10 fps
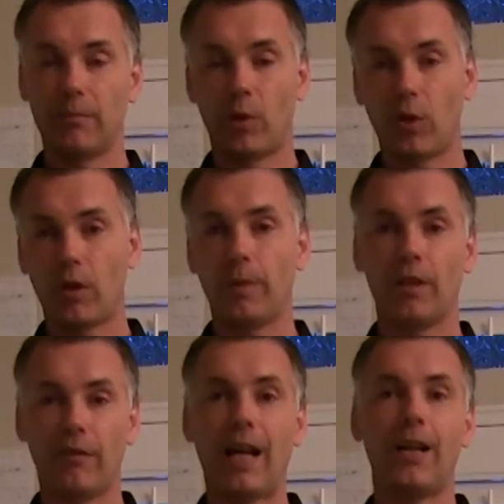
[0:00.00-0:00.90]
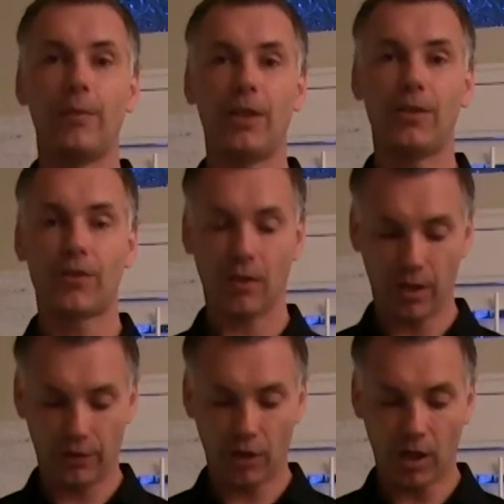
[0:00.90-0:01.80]
programming environment
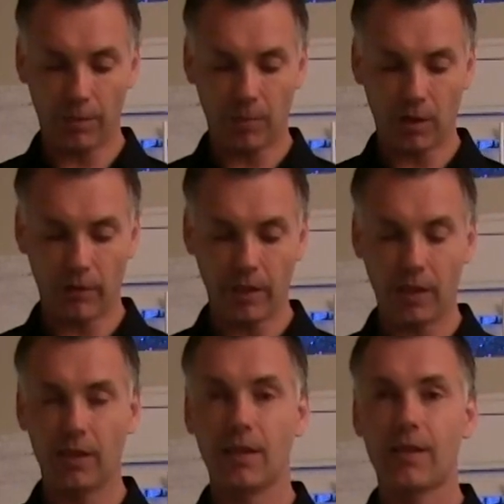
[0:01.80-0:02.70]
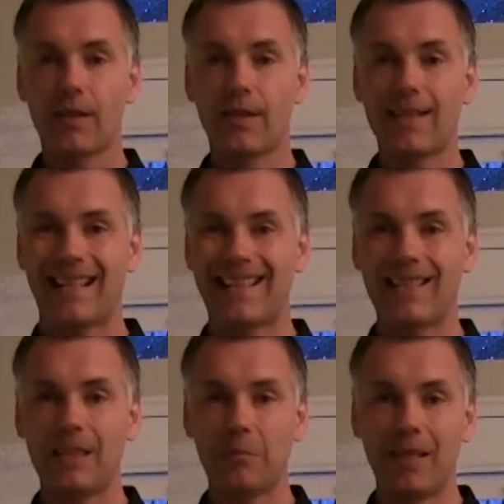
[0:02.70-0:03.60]
on top of the
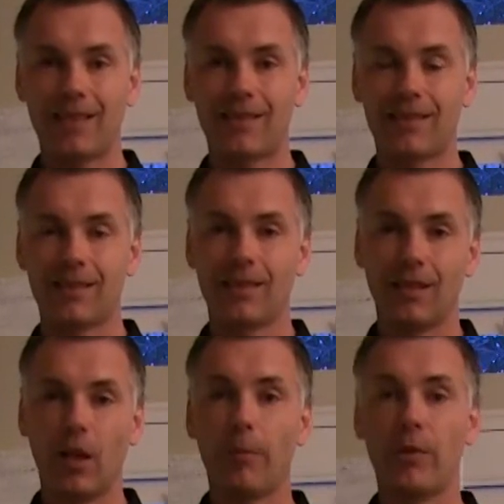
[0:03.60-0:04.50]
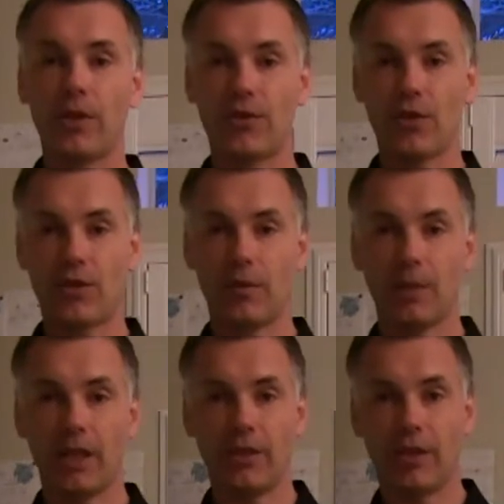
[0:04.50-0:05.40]
16-bit operating system
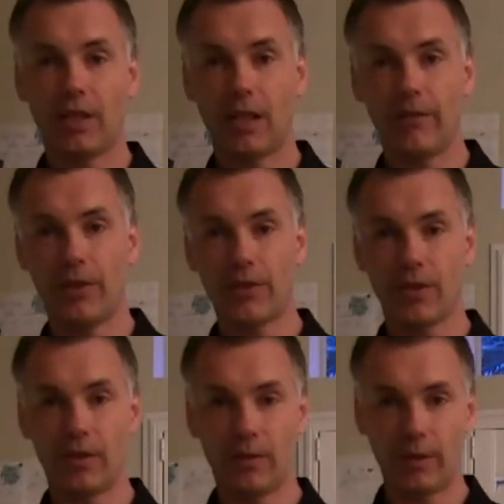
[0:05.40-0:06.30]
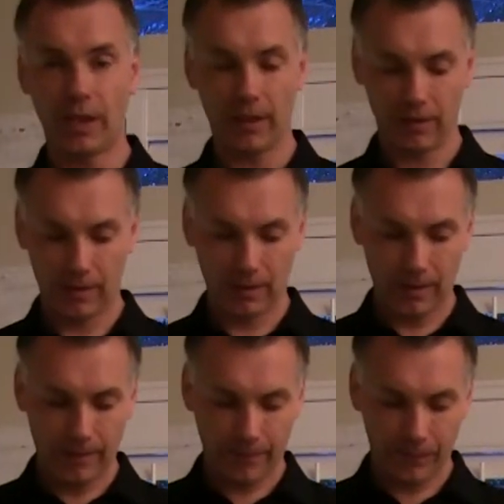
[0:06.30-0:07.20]
under the cover. So really,
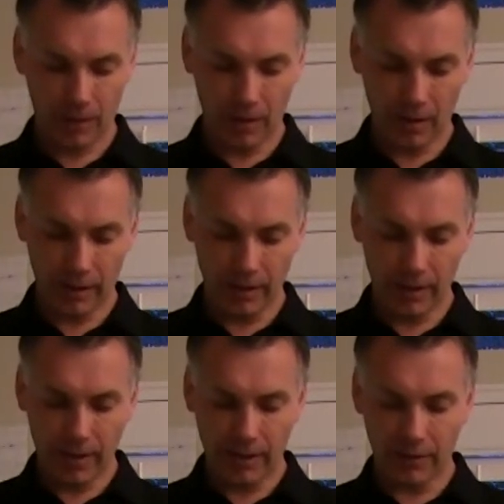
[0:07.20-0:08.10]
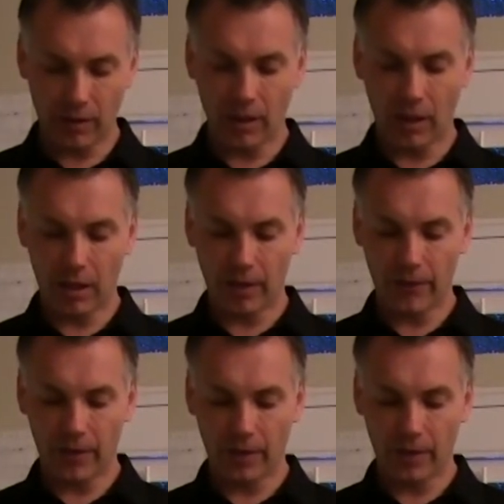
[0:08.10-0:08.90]
underneath there are a lot of